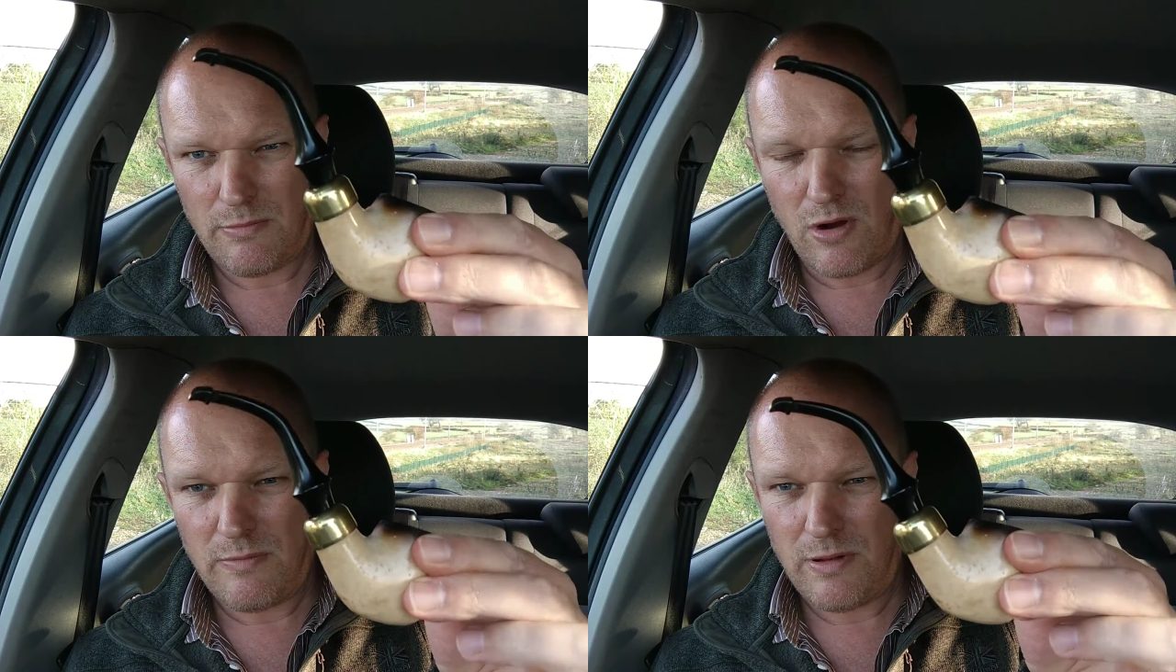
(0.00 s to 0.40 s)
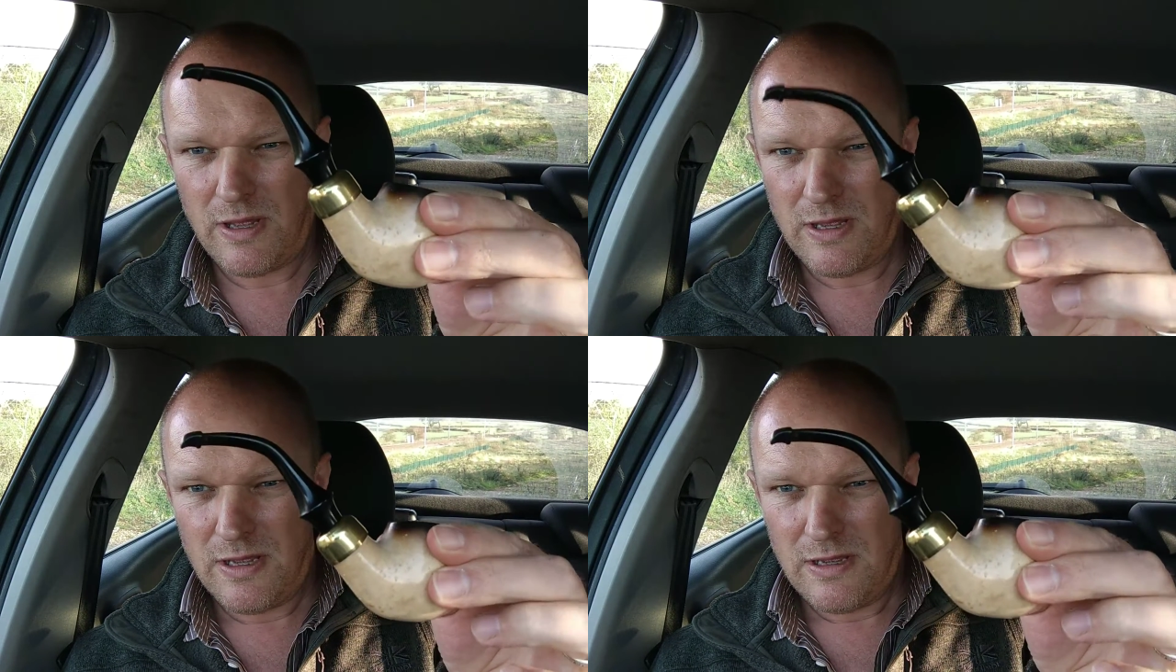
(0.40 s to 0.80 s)
pipe
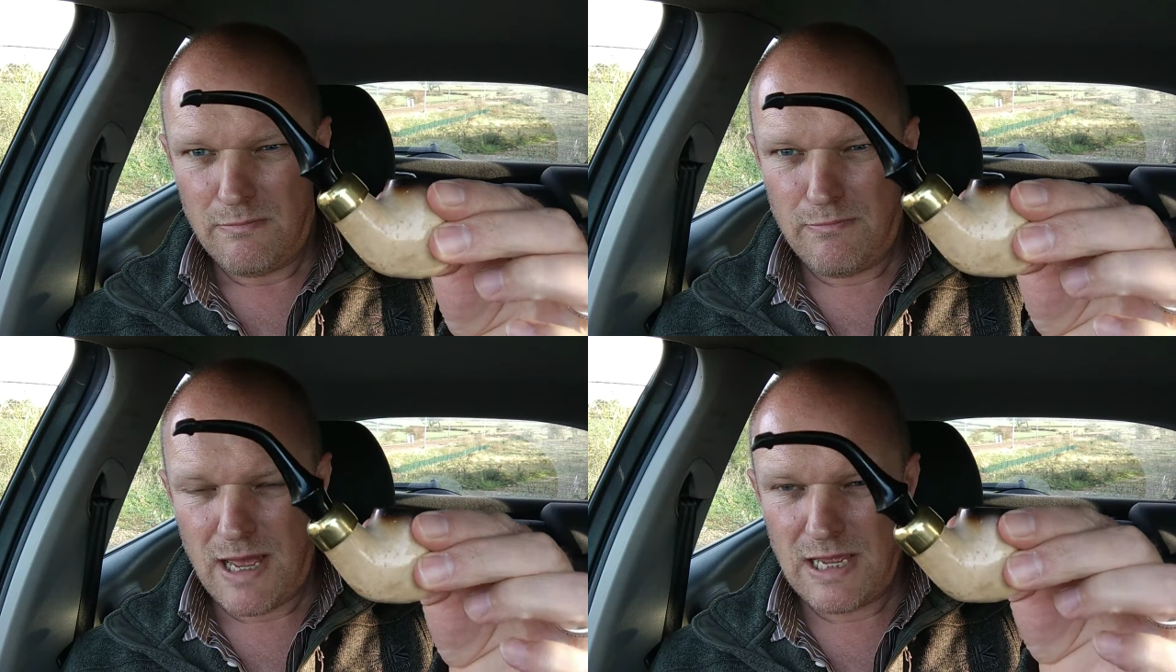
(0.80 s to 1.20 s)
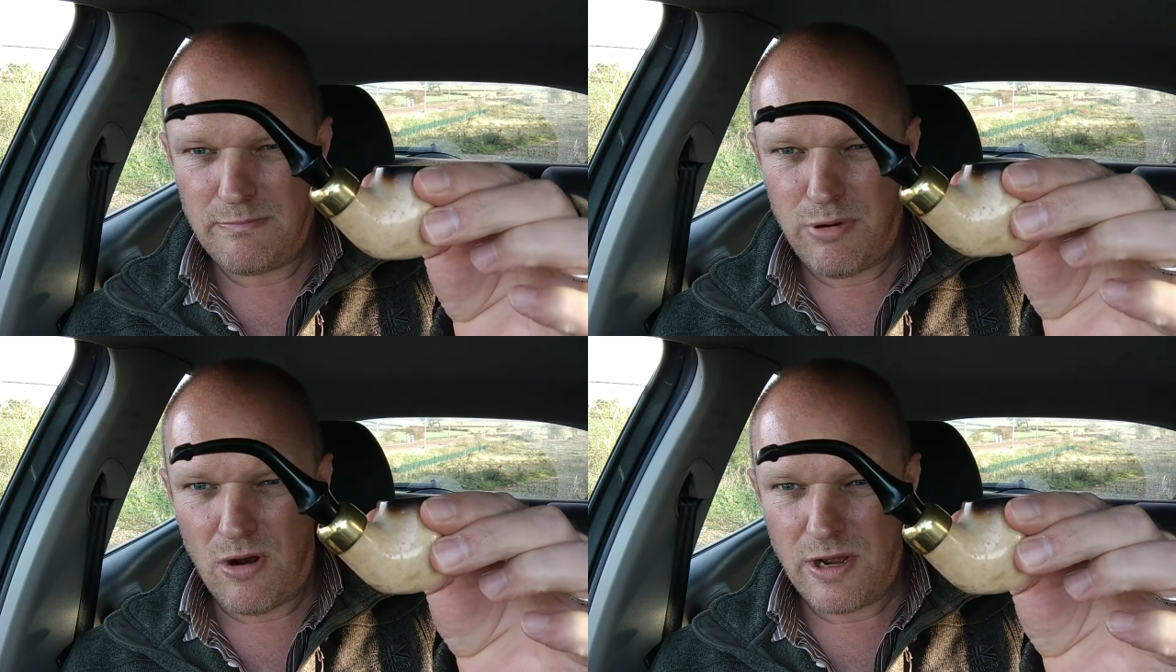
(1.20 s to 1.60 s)

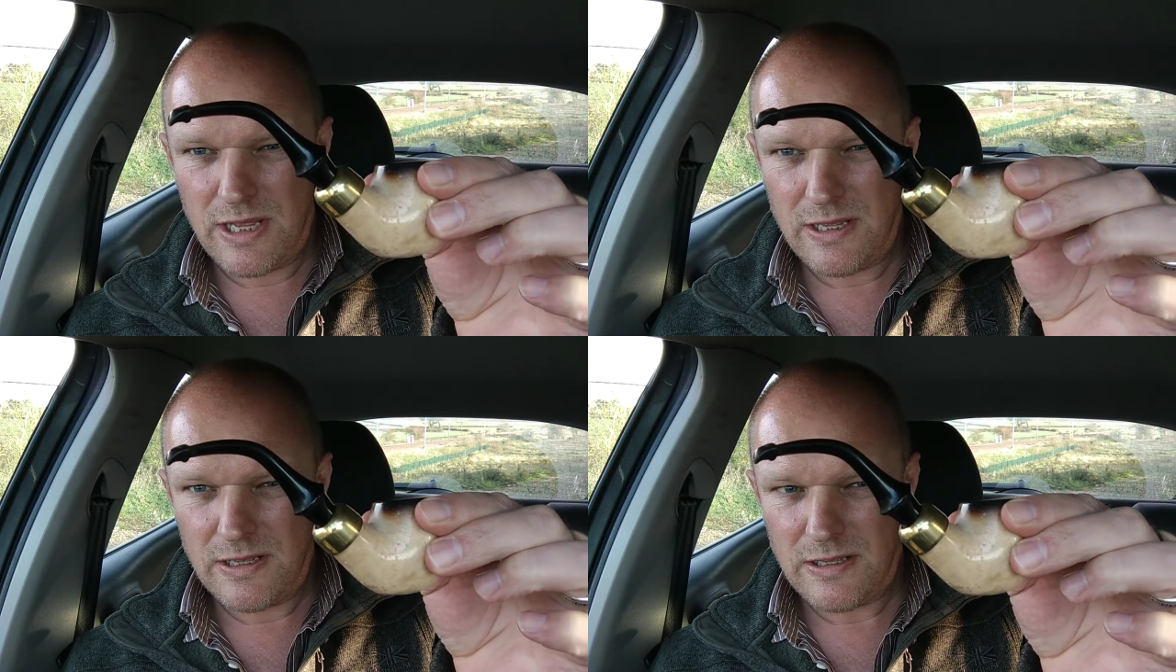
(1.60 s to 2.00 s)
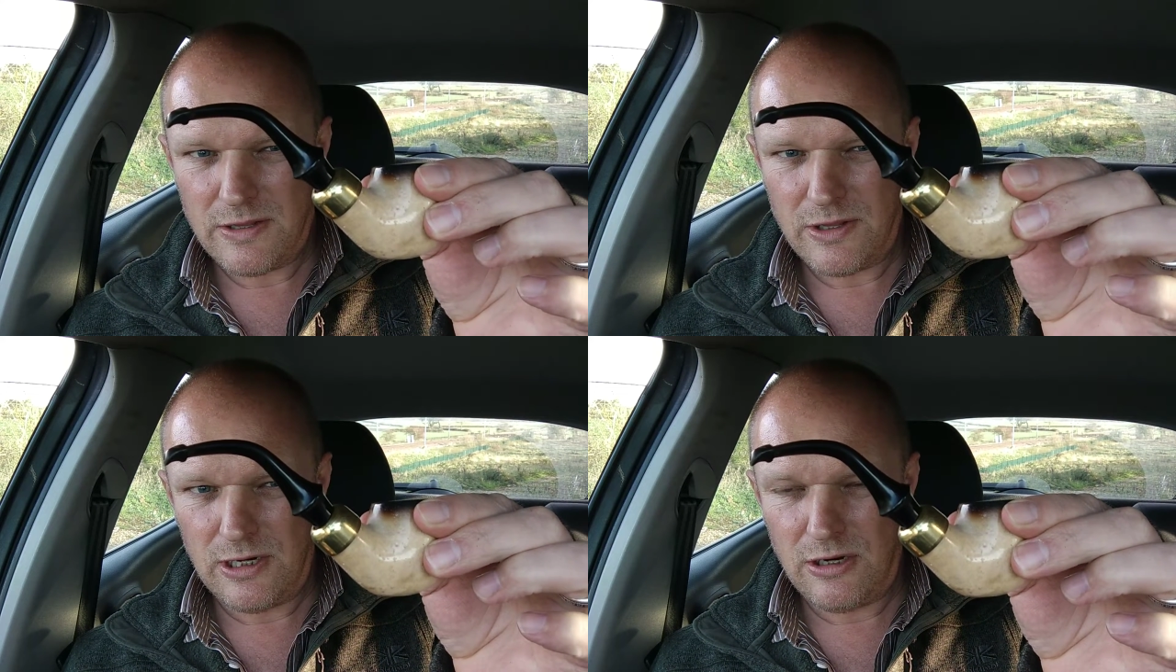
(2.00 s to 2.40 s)
made by
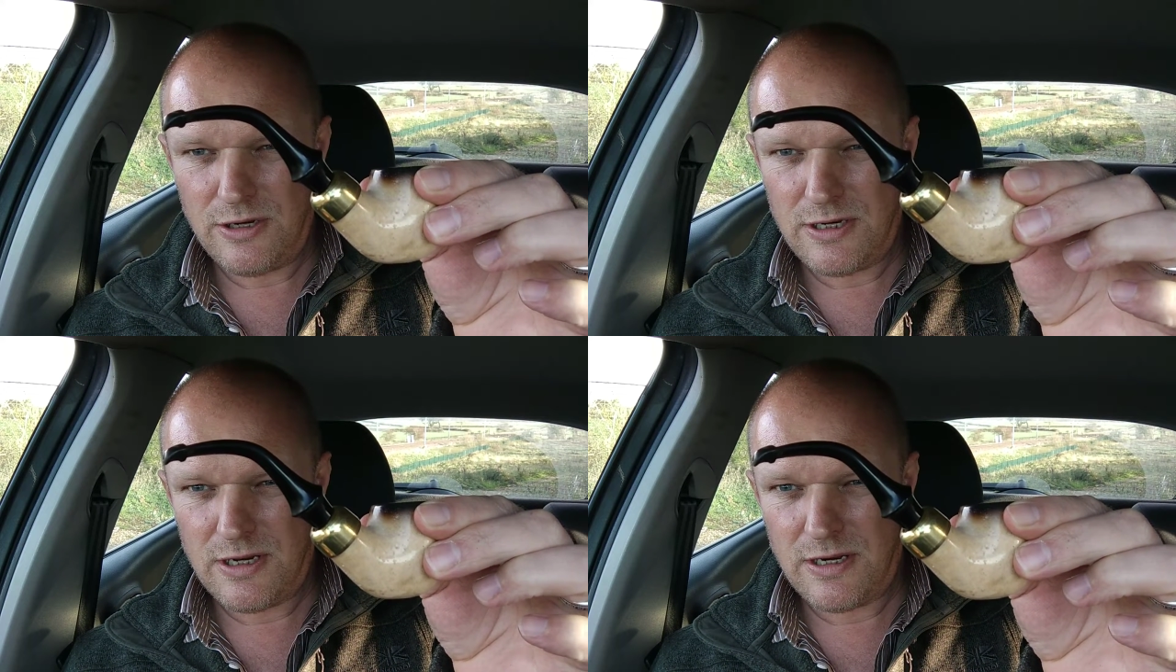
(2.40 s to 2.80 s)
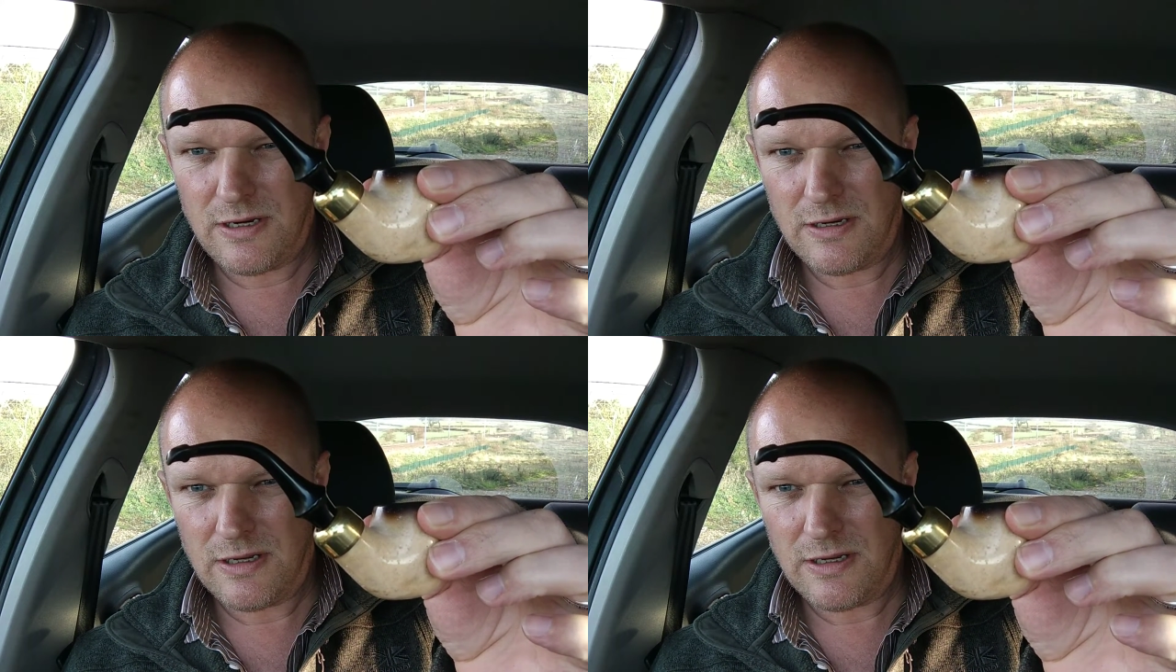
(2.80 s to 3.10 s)
the London